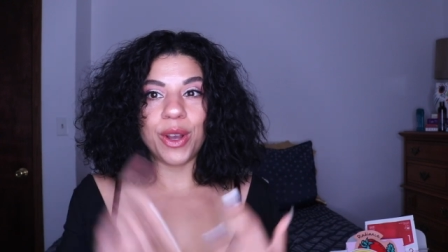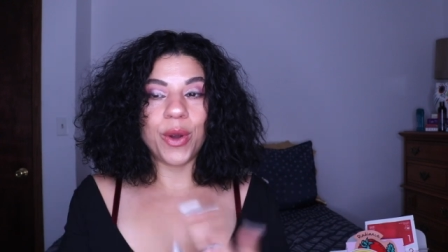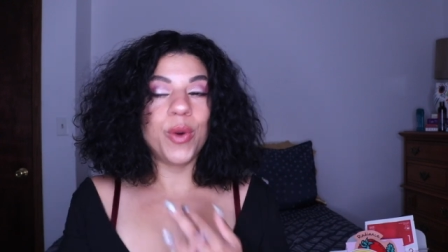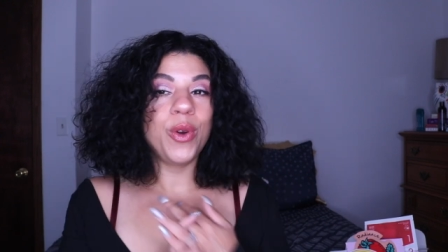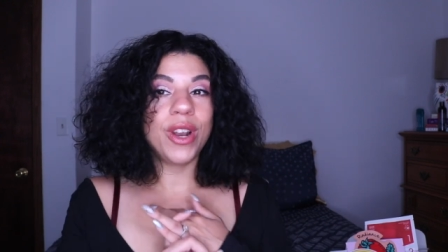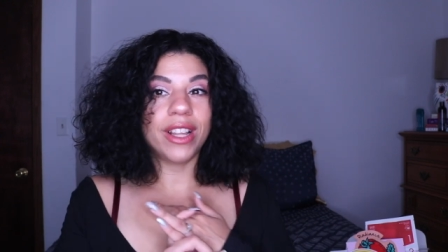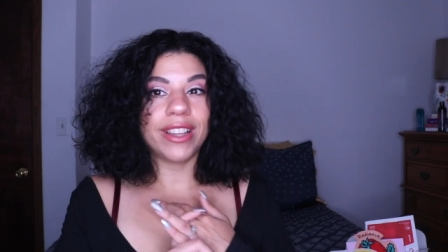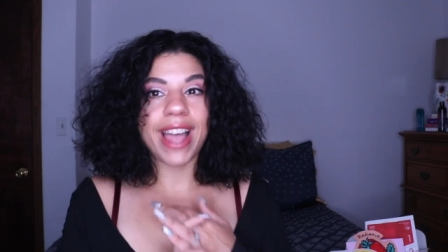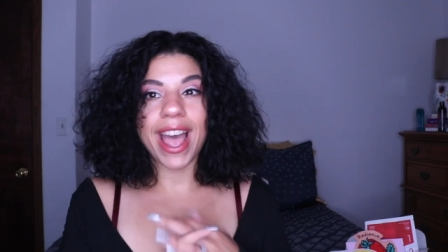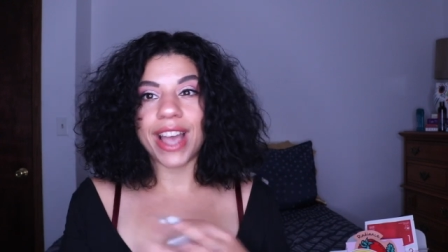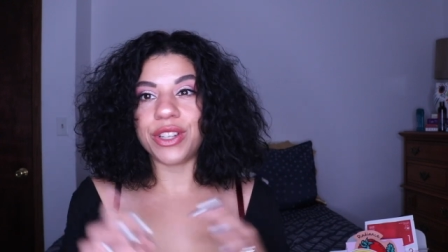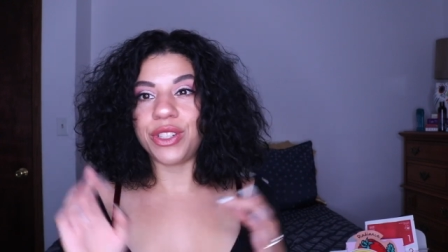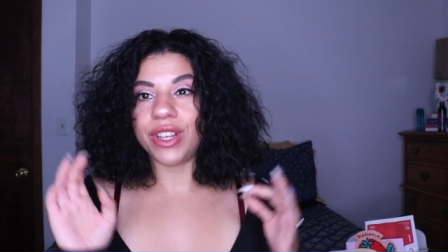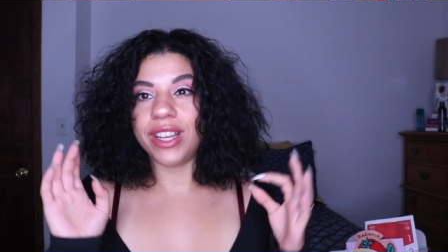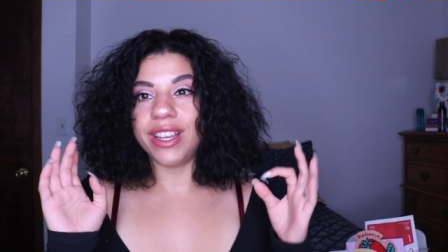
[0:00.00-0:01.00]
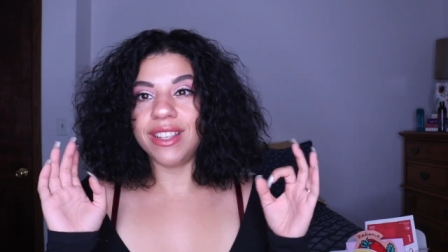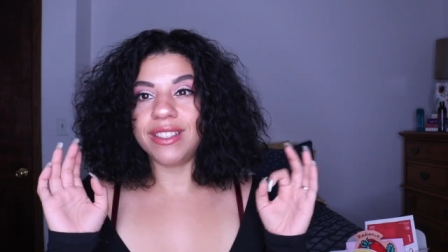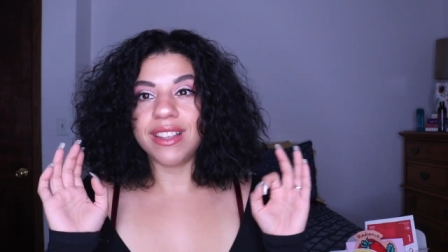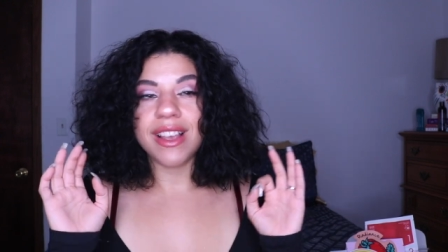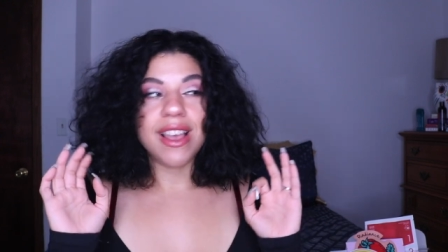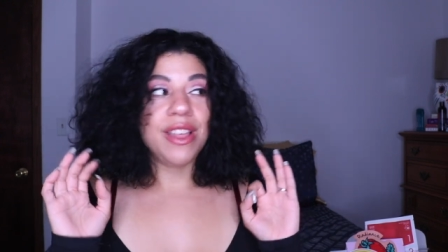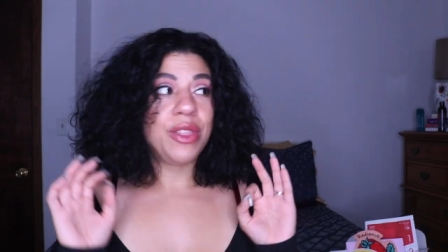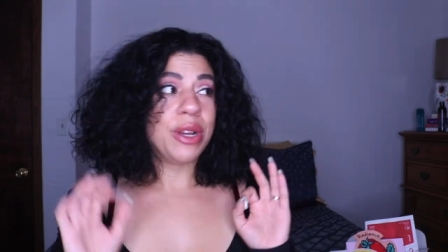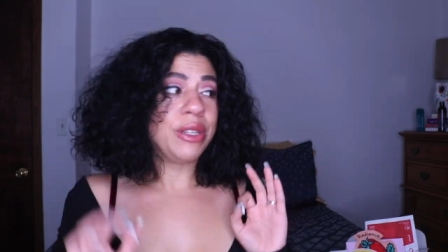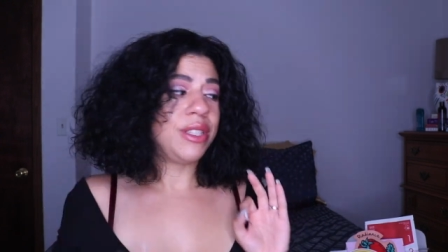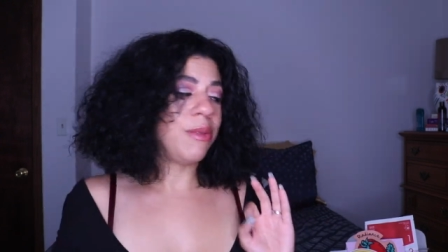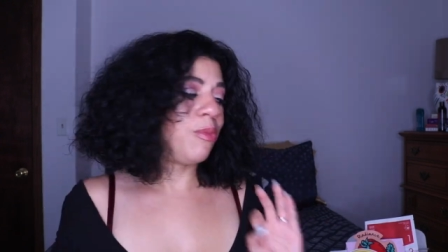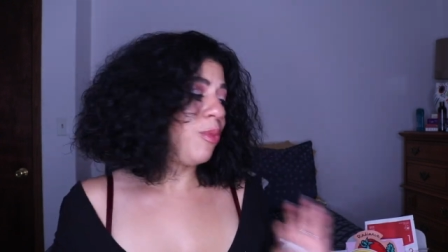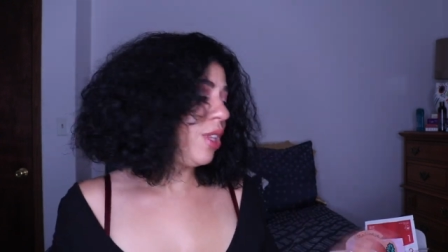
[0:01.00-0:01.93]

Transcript: Huda lashes. There's some